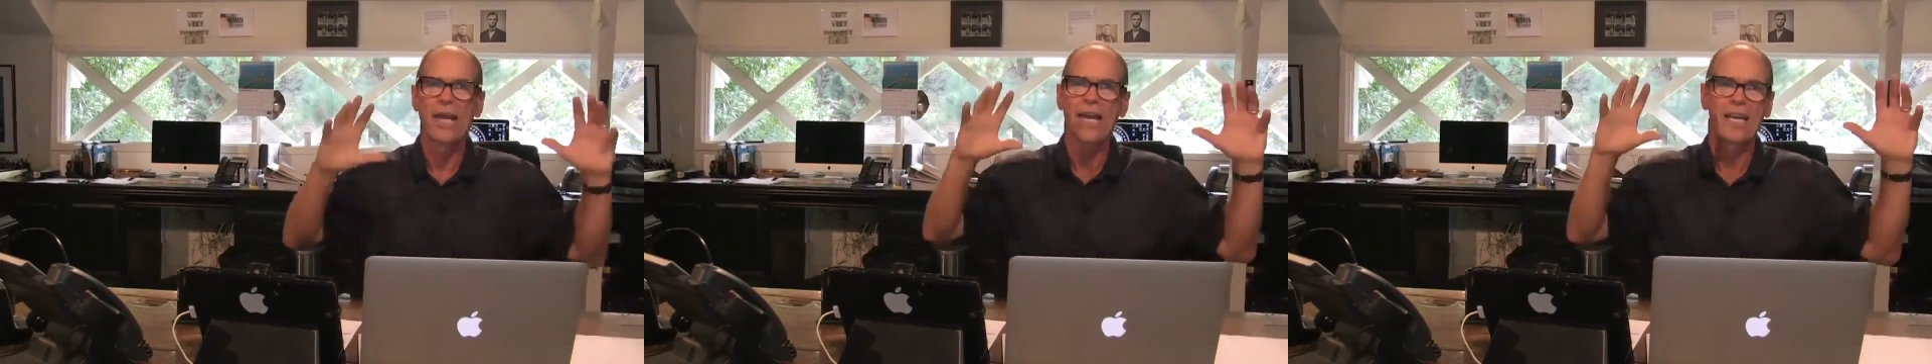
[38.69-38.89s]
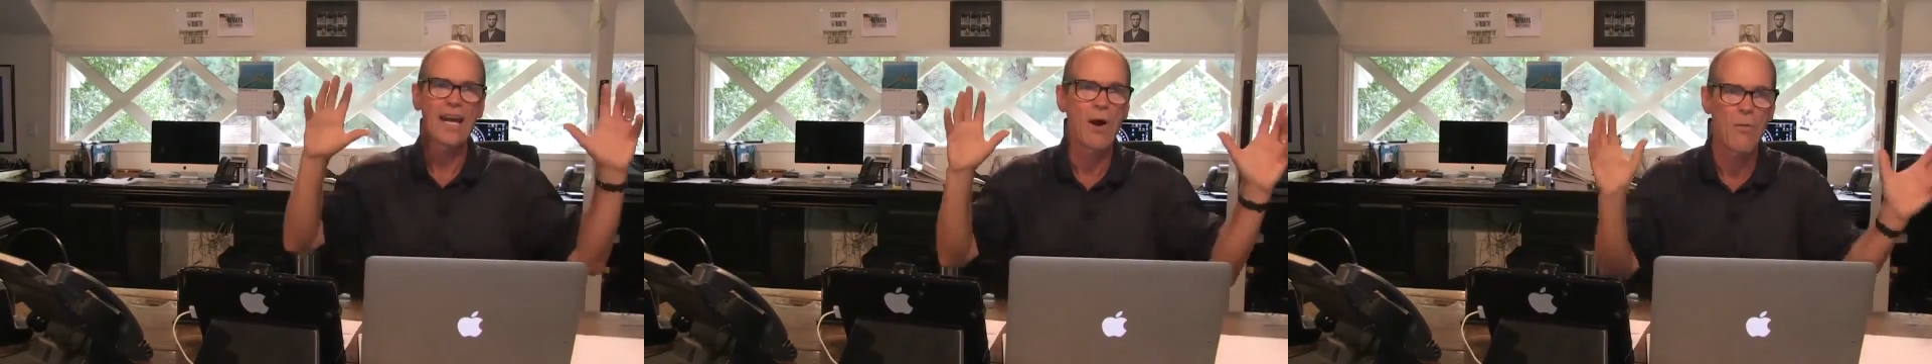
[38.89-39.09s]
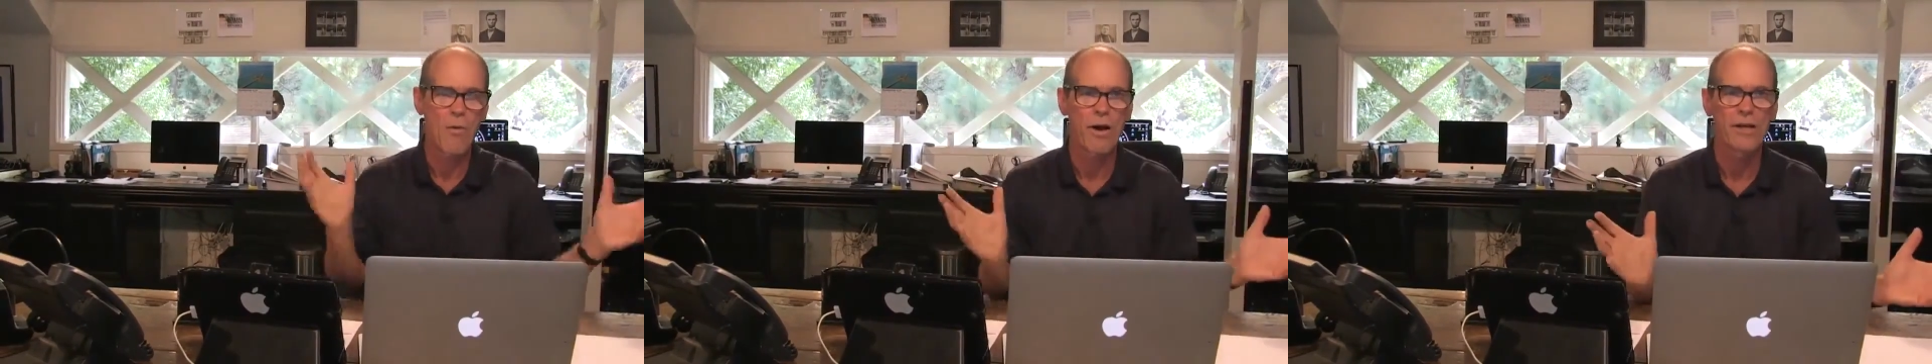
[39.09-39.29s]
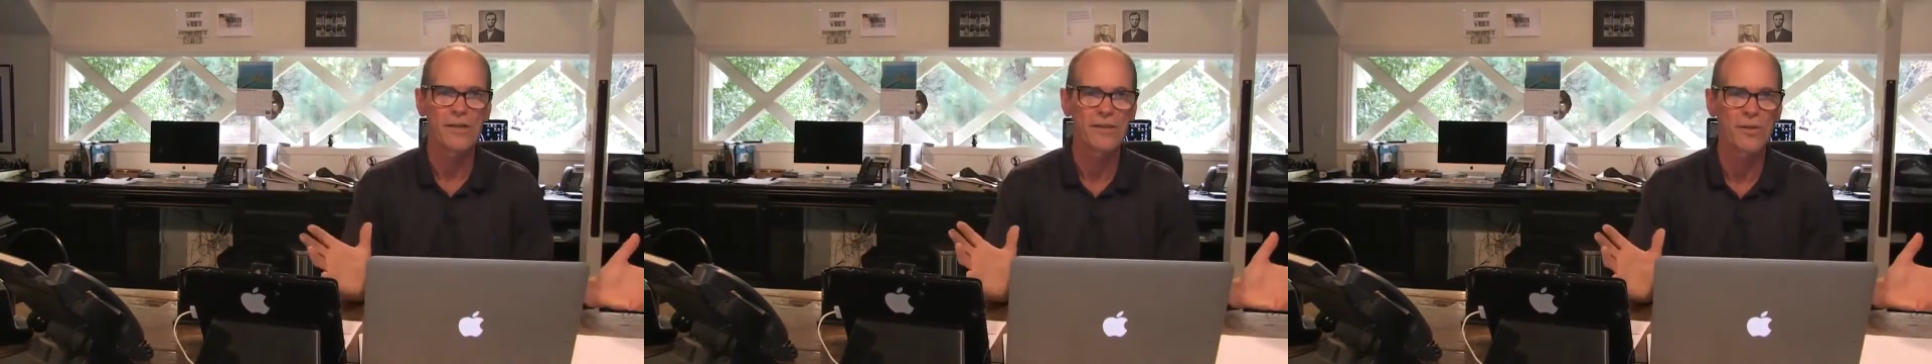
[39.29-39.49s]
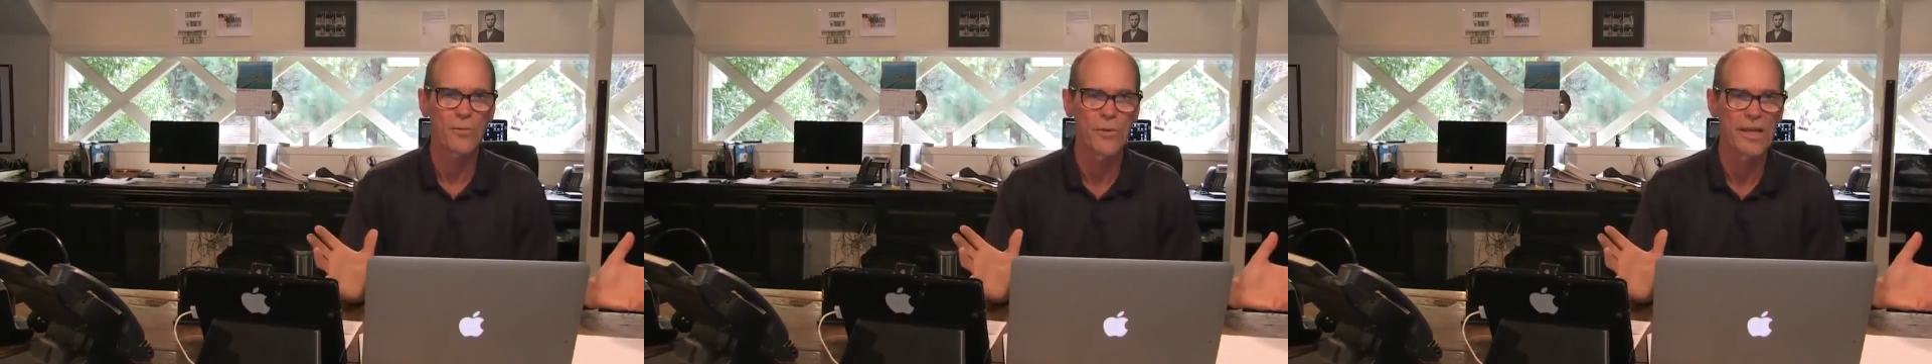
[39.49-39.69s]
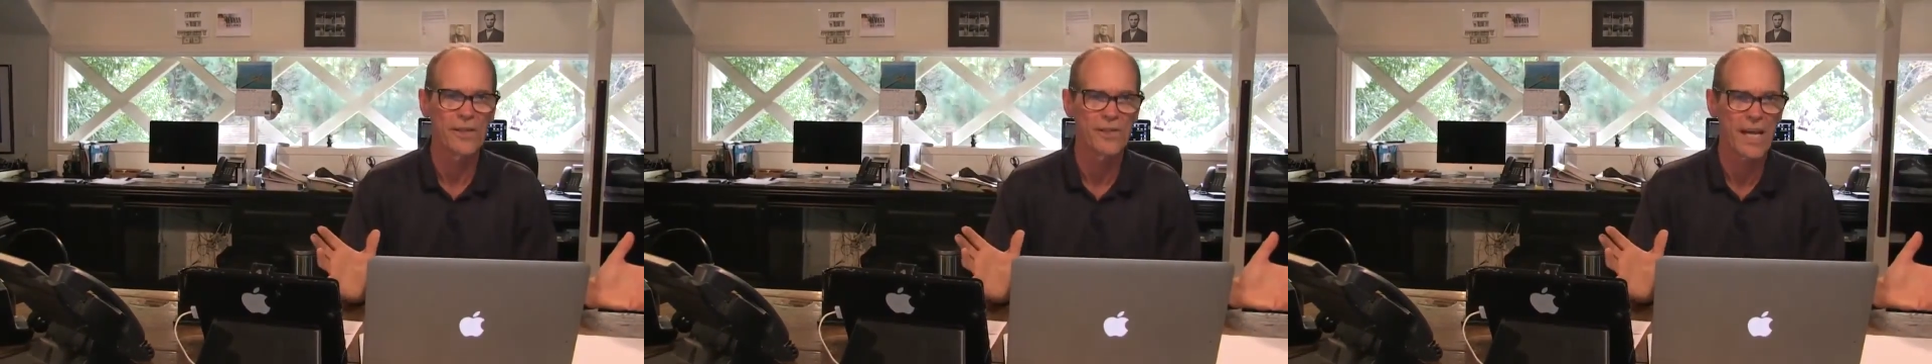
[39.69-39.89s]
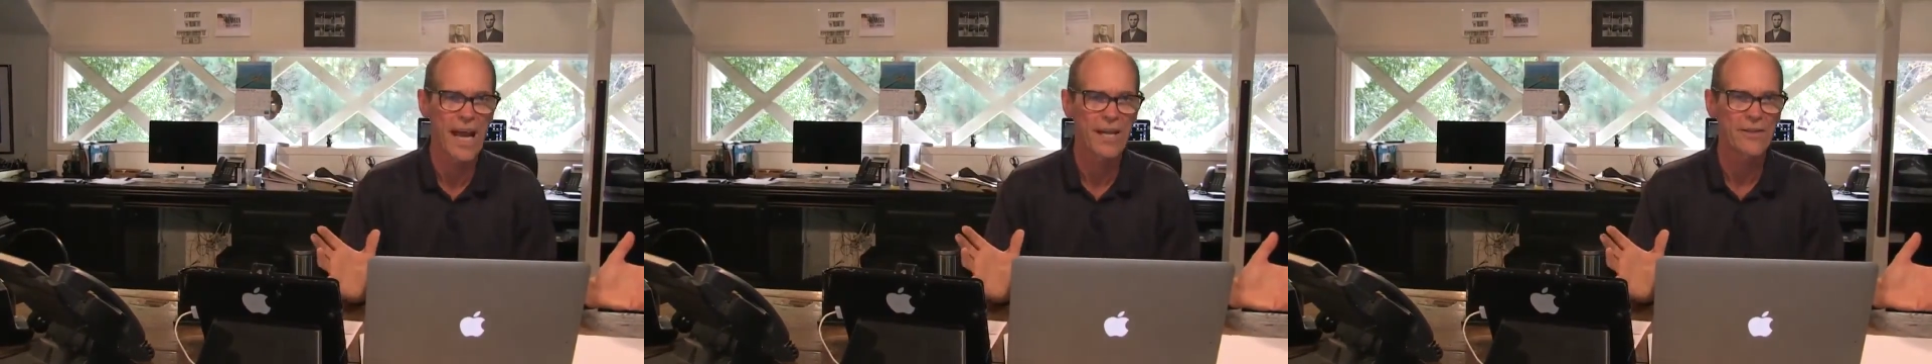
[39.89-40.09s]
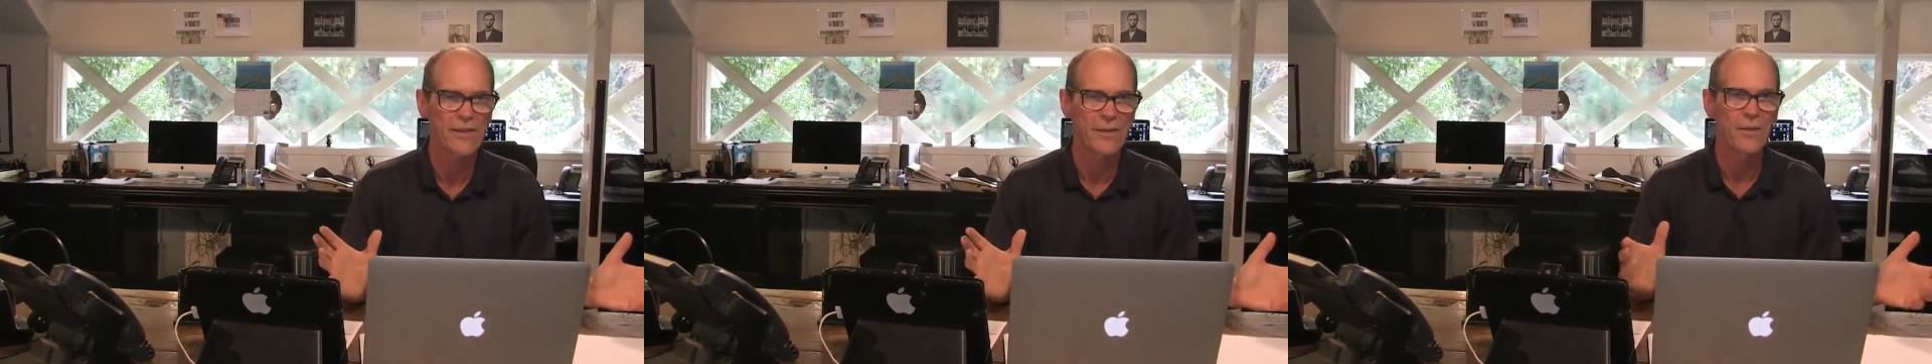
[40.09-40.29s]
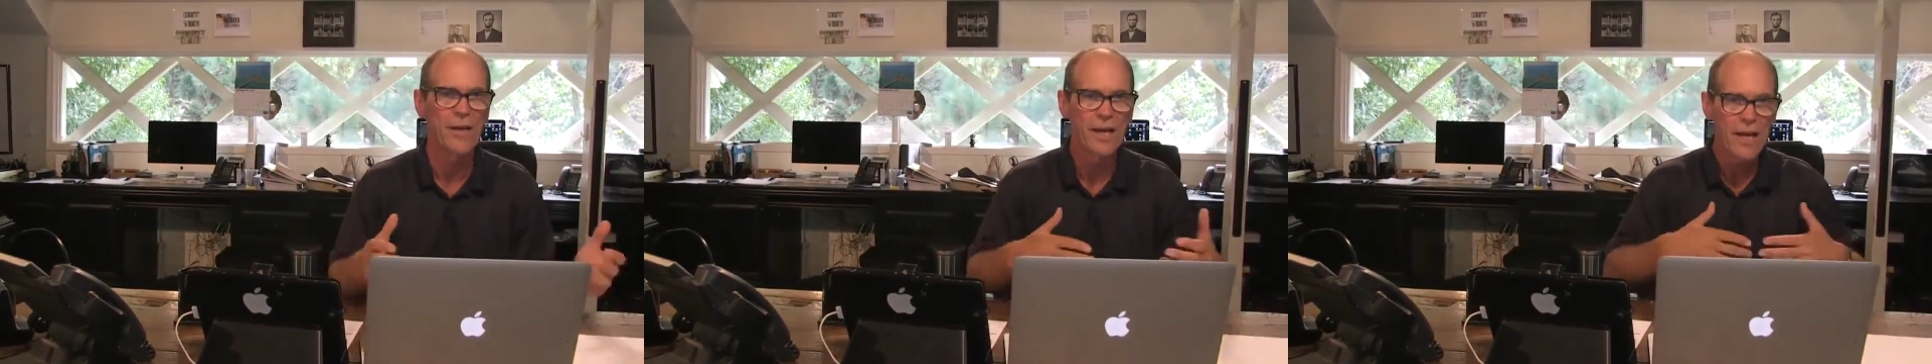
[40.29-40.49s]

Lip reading: and I wanted to reach out to you,